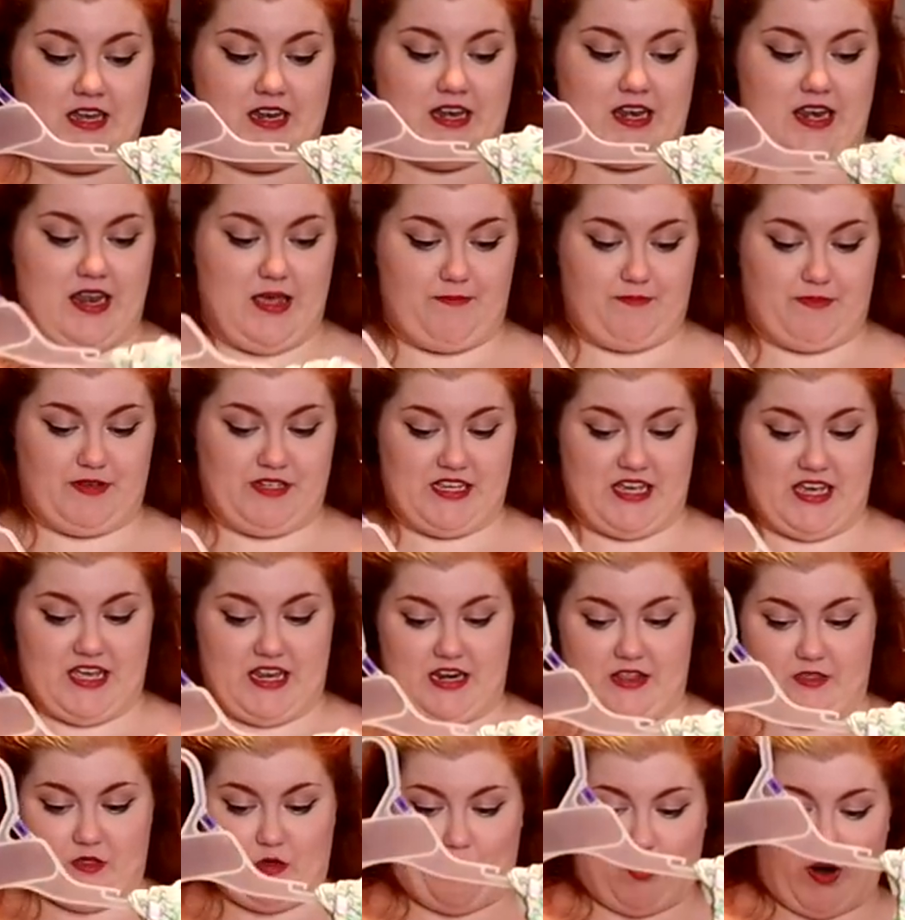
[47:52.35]
nipped
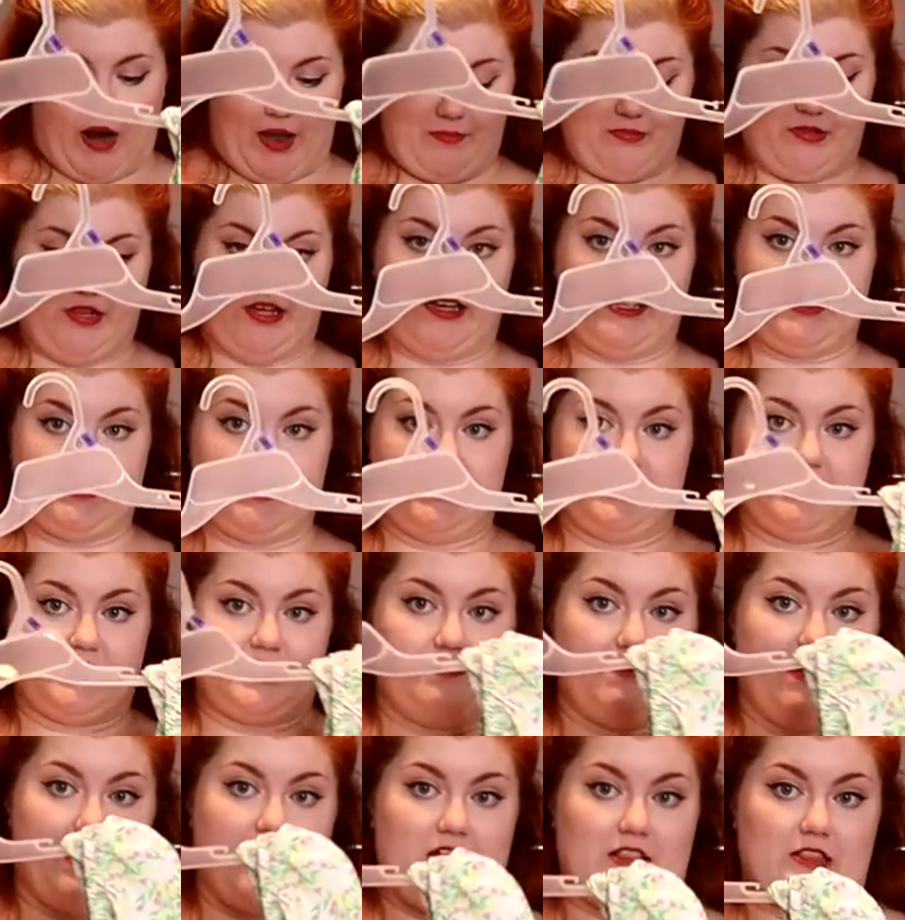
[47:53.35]
in in the right places
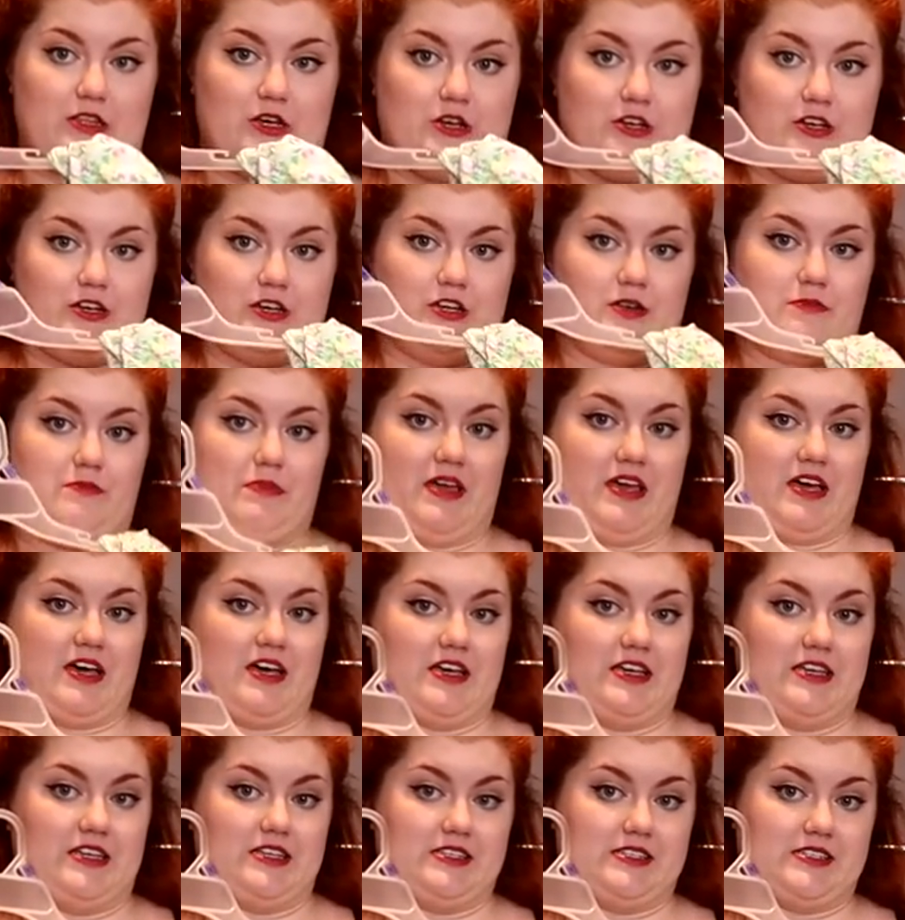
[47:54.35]
to make it look good,
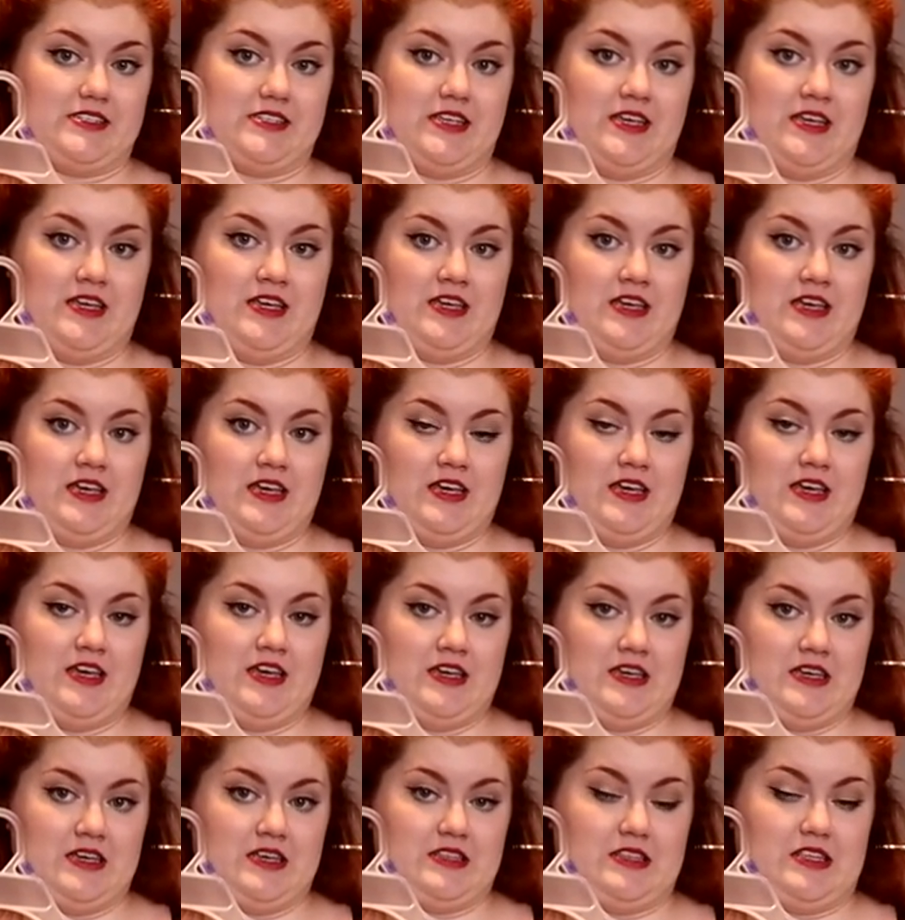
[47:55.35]
because
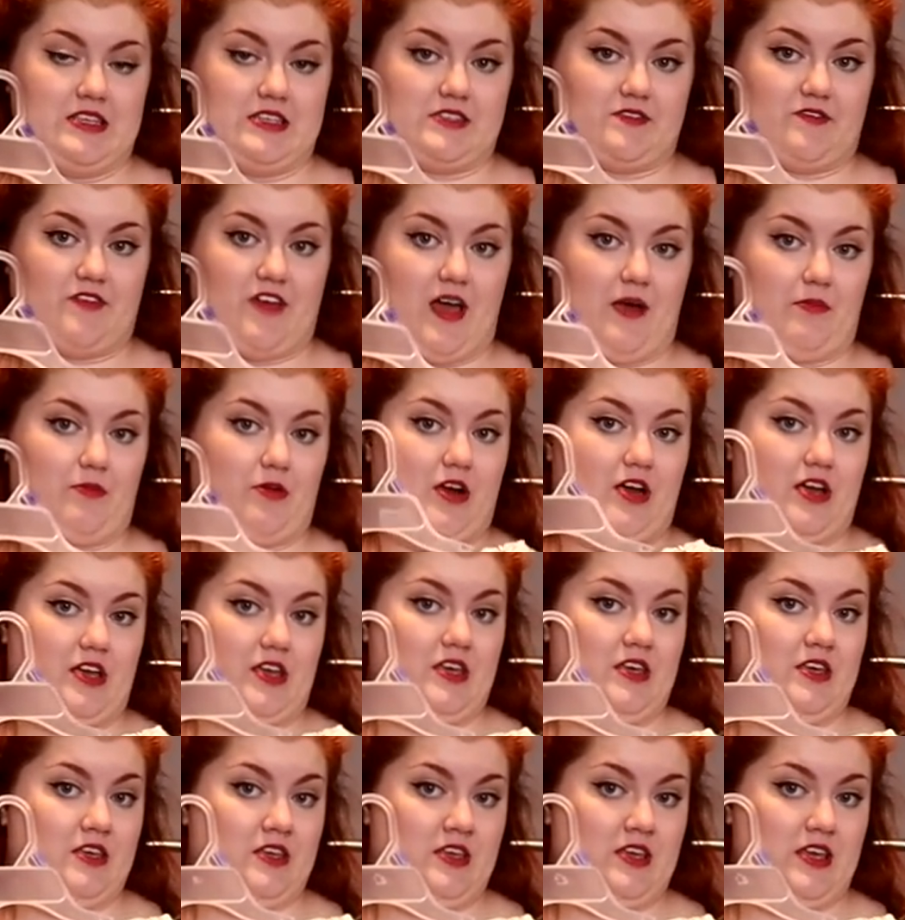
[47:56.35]
this
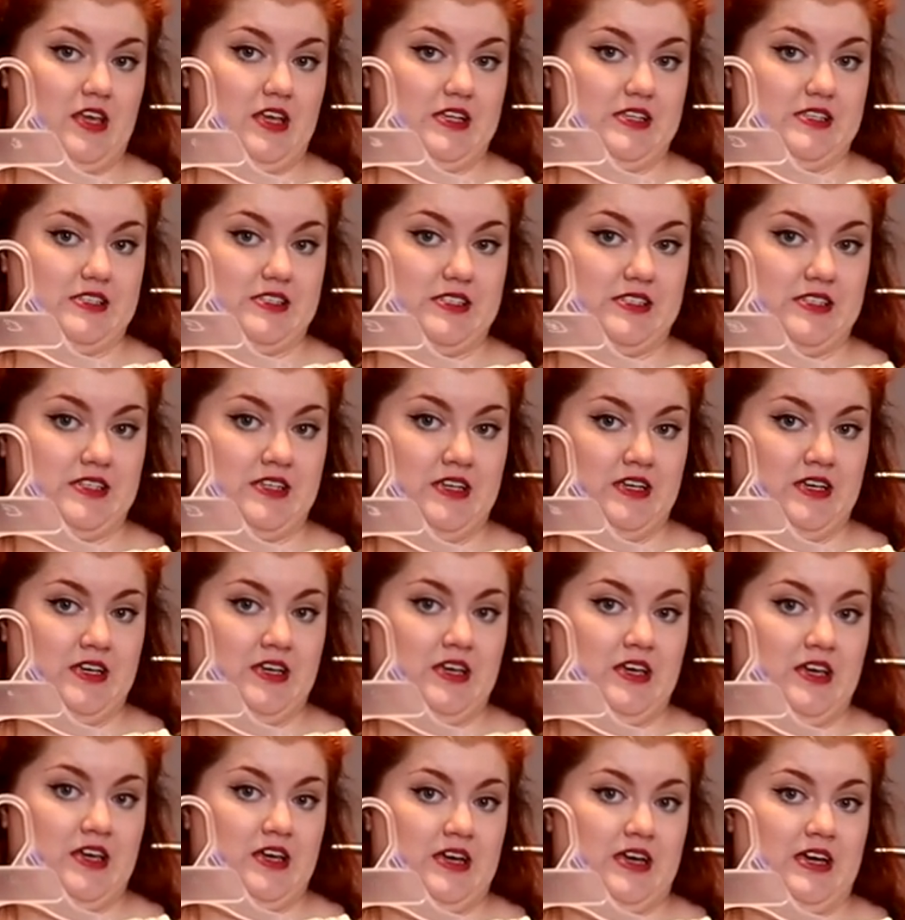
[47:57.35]
fabric is
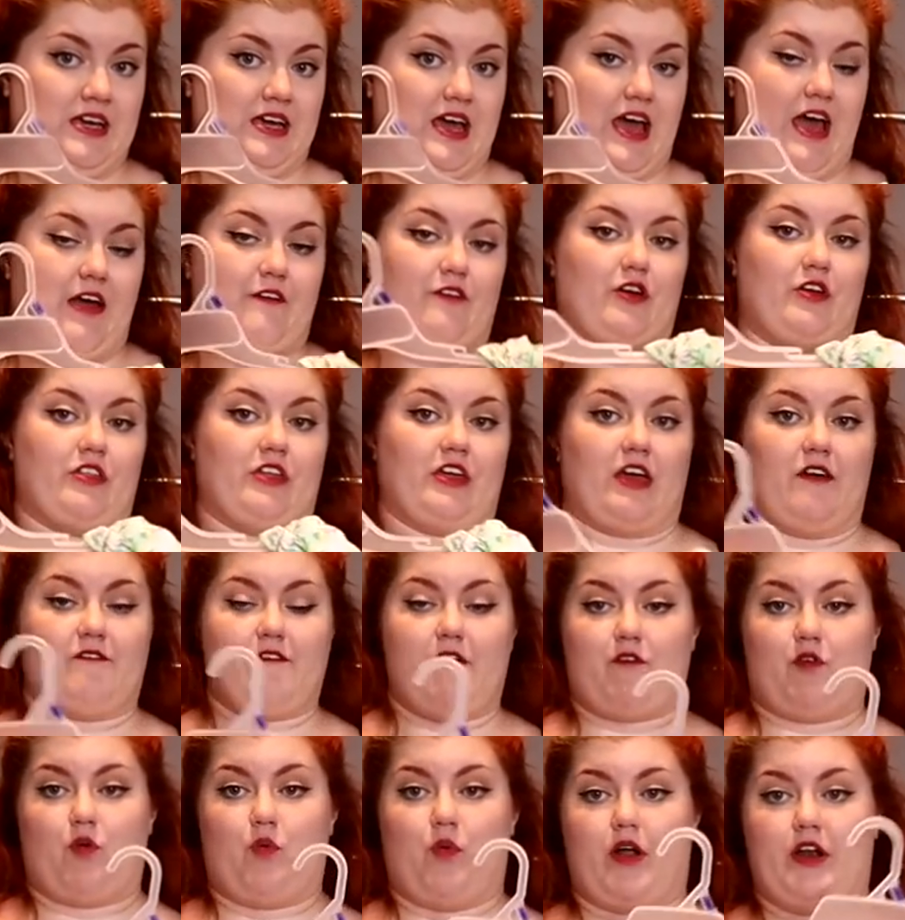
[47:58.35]
everything I've
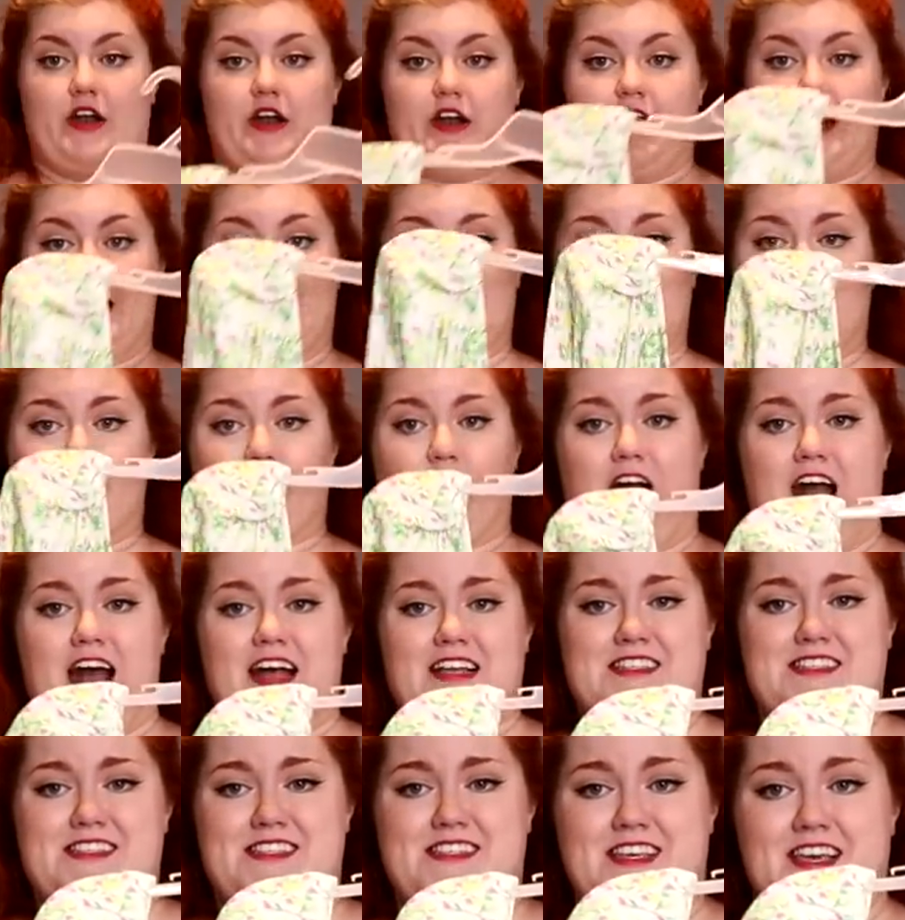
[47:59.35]
ever wanted in a
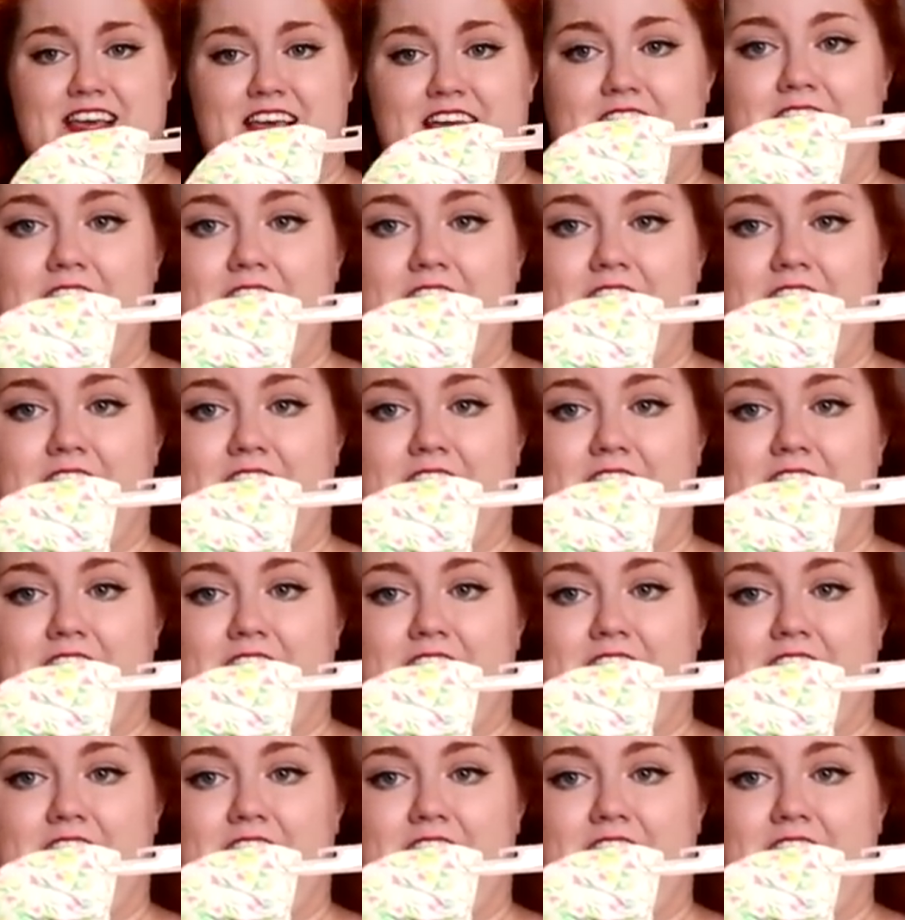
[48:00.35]
dress.